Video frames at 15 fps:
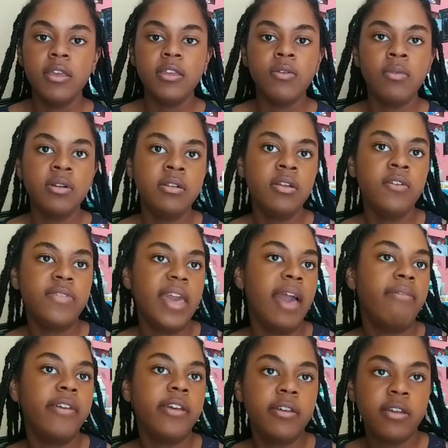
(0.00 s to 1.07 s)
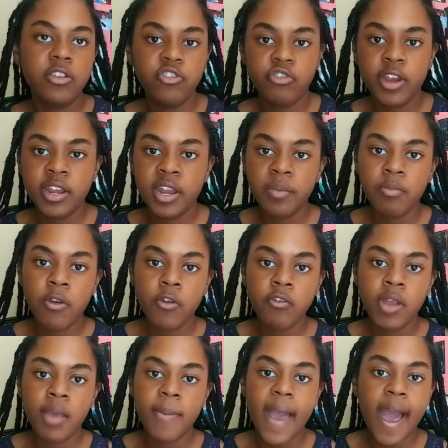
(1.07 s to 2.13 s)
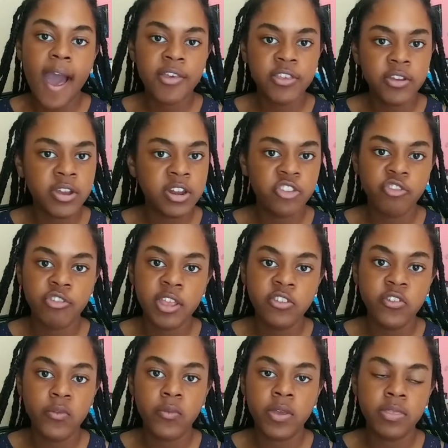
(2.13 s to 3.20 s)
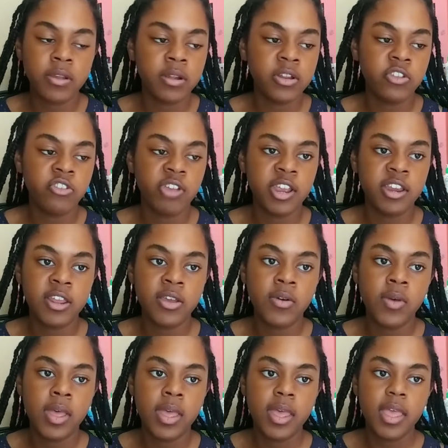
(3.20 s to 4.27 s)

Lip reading: You want to know if they have like a good training program, how they're going to train you, when they're going to train you,